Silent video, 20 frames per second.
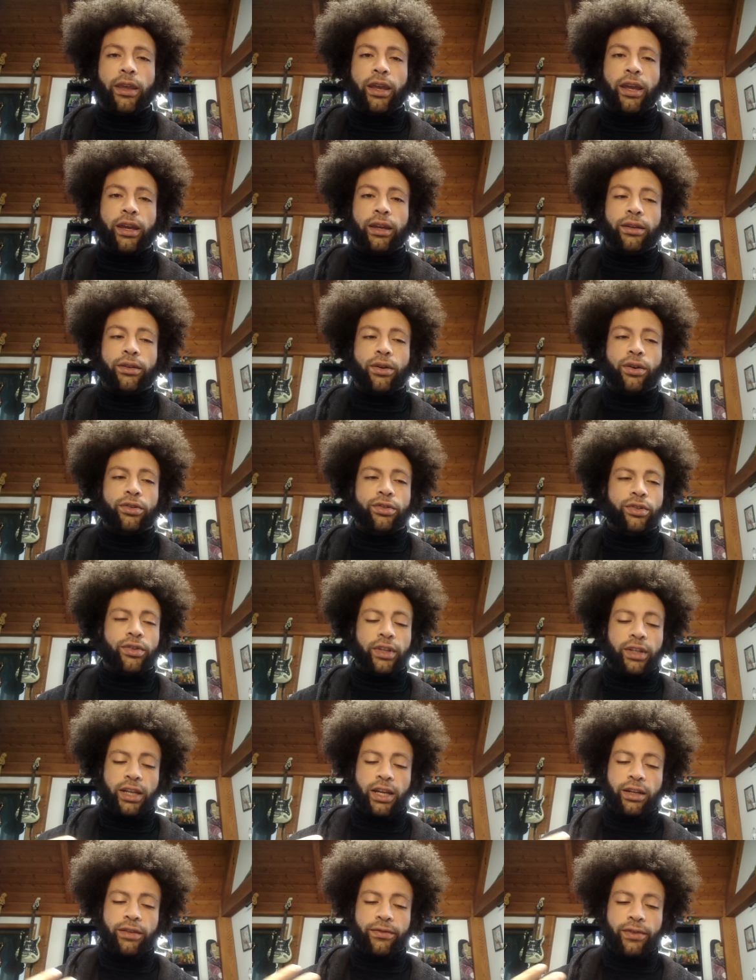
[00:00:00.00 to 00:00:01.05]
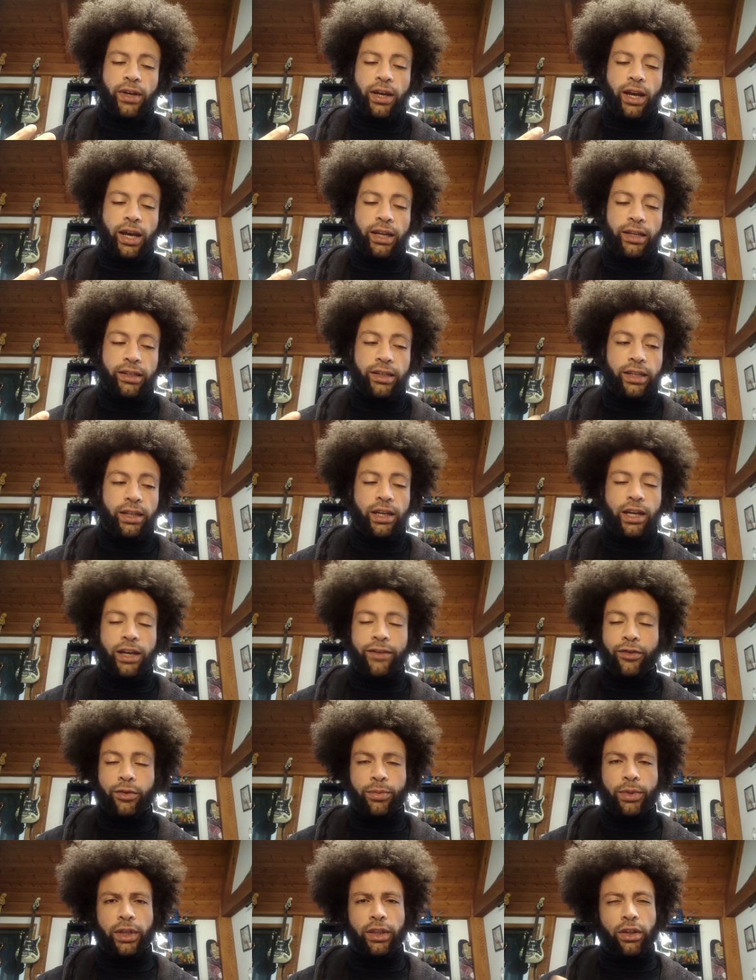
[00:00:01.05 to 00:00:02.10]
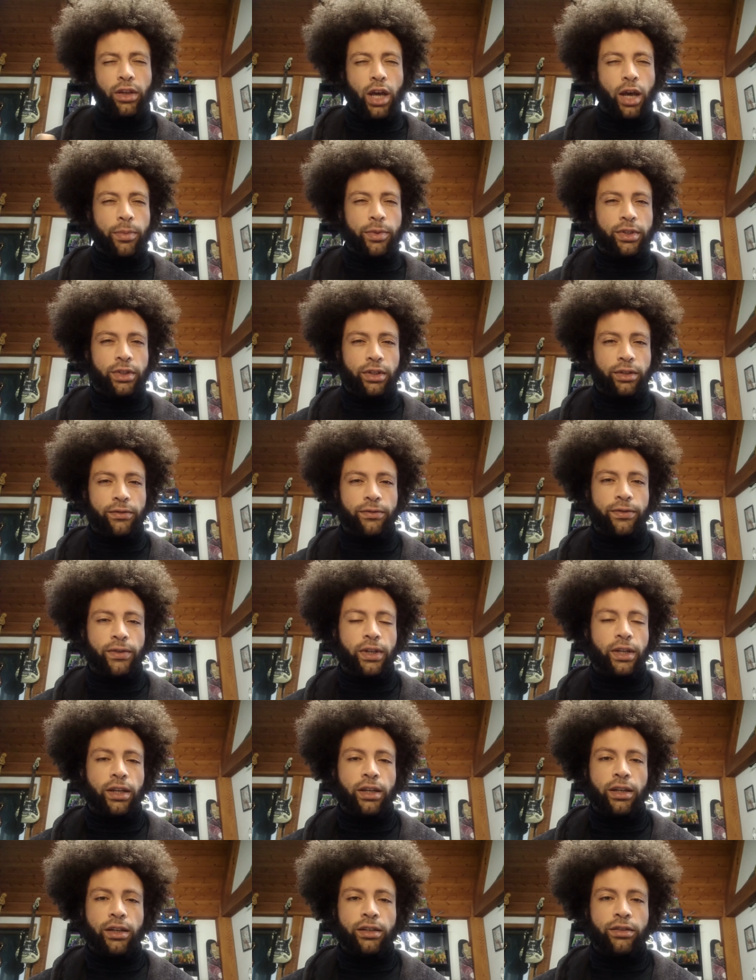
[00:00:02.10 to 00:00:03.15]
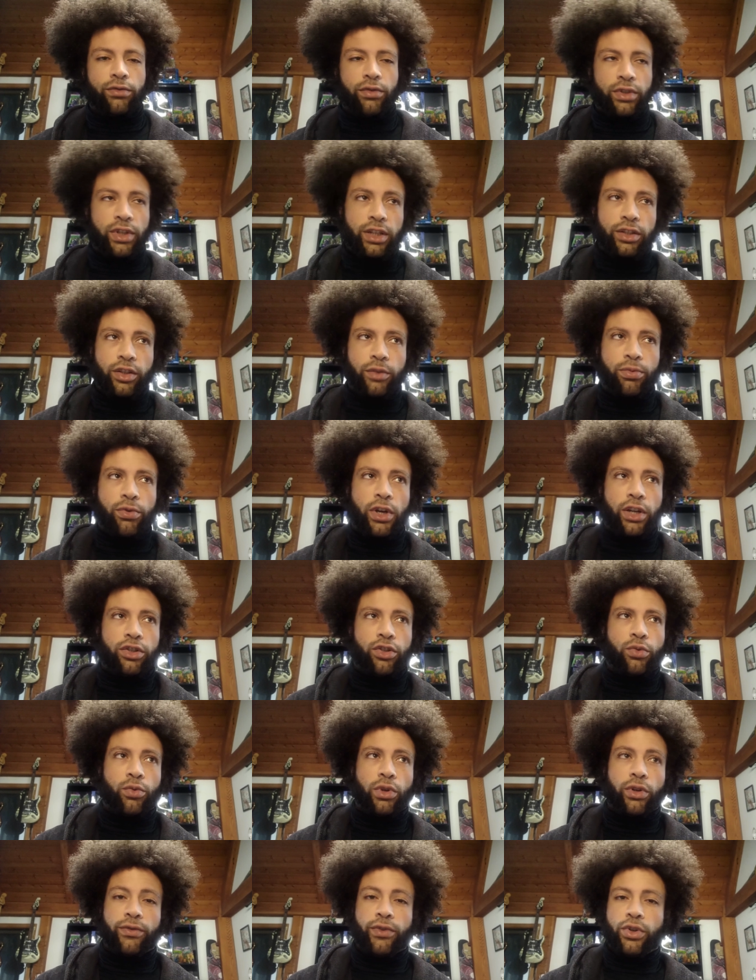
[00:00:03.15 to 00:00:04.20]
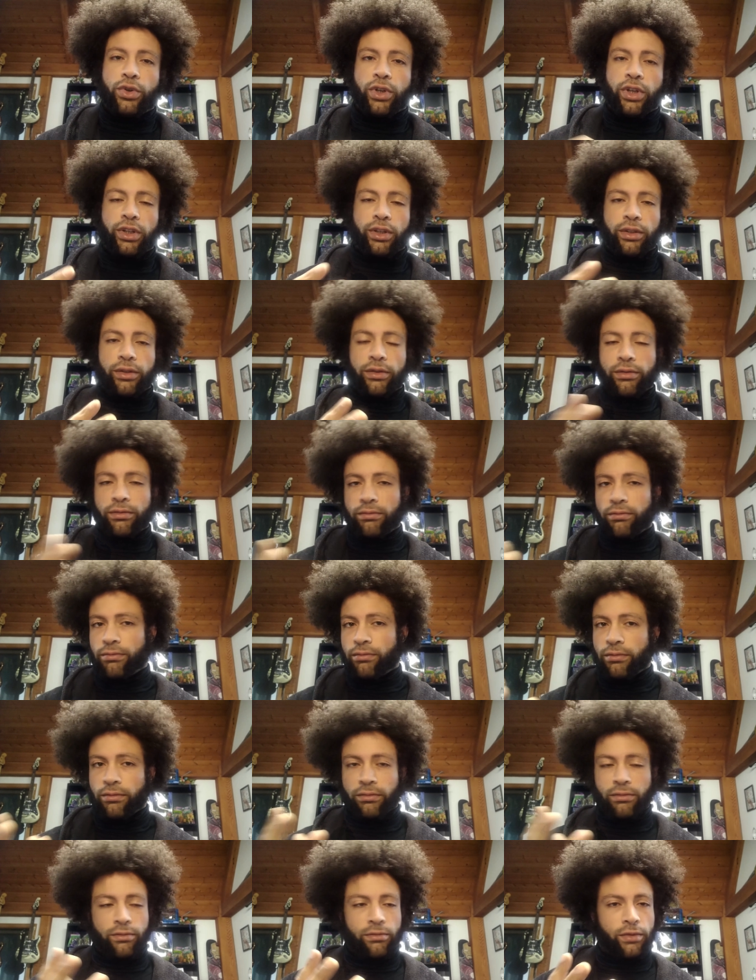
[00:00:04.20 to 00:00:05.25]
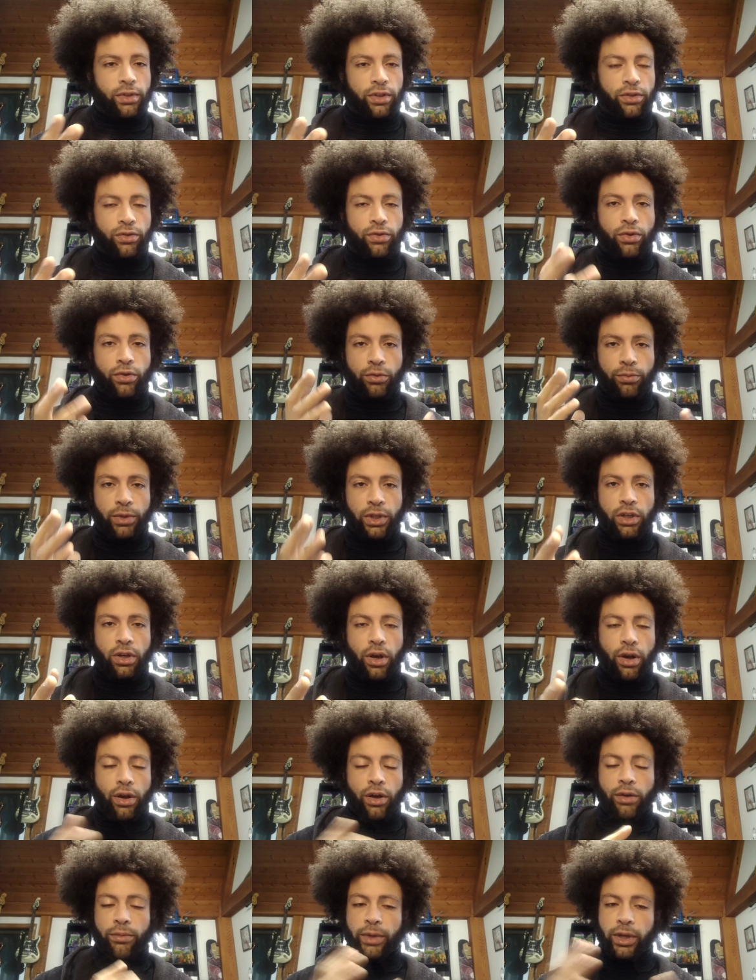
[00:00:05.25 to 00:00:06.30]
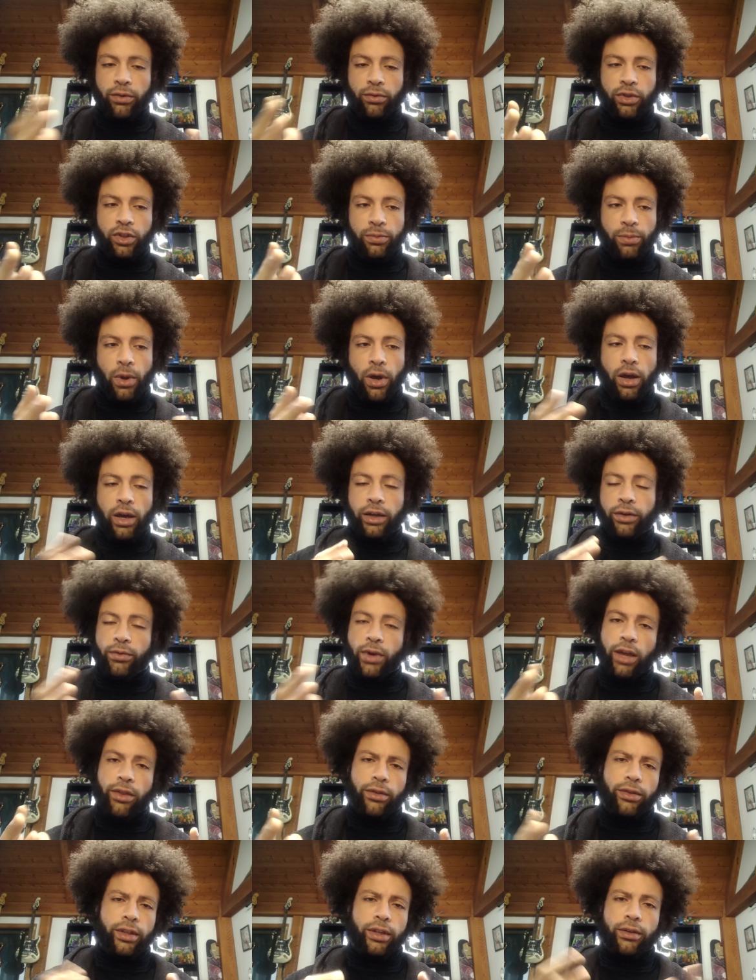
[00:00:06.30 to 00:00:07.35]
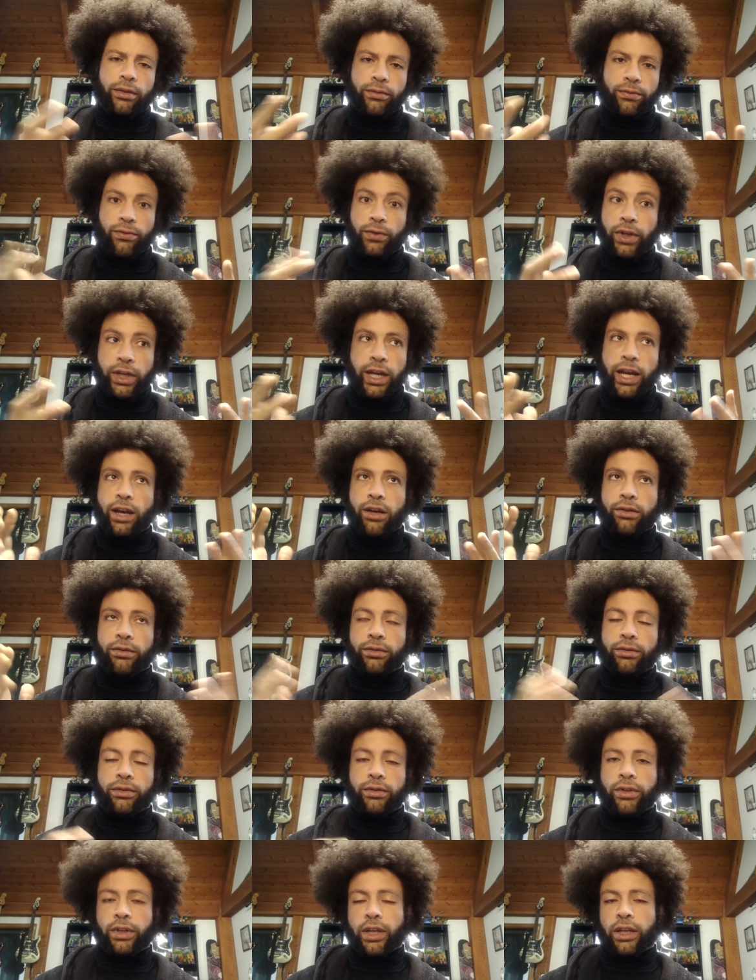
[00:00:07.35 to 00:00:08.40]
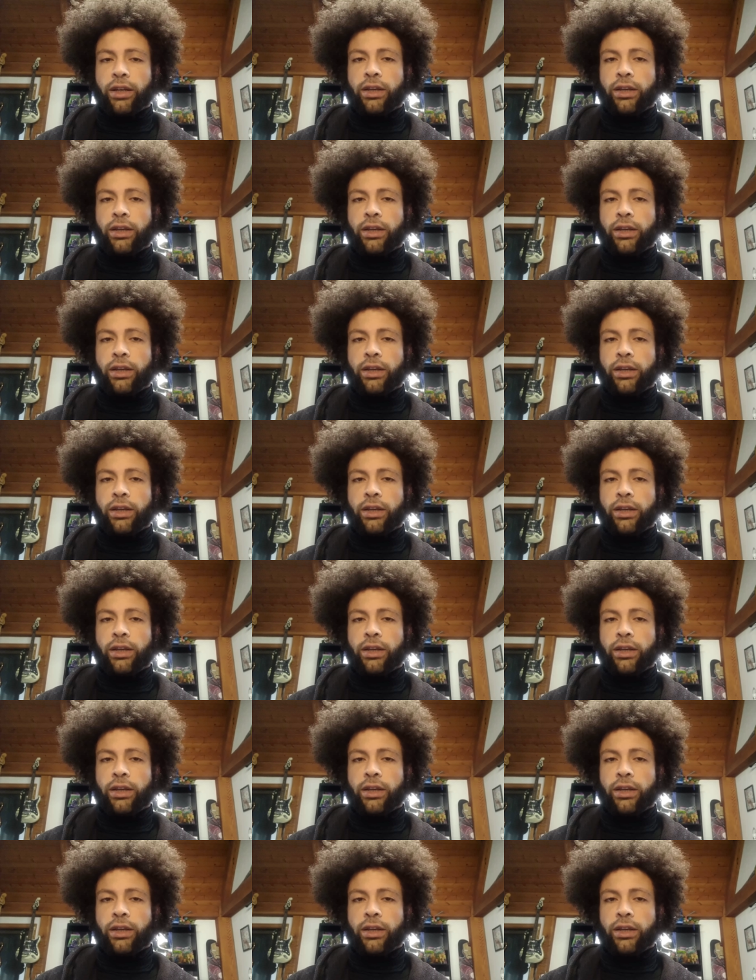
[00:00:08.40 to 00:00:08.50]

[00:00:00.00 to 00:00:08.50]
and also the kind of idea of it being the opposite of strategic pressure, where if you can be calm and respond rather than freak out and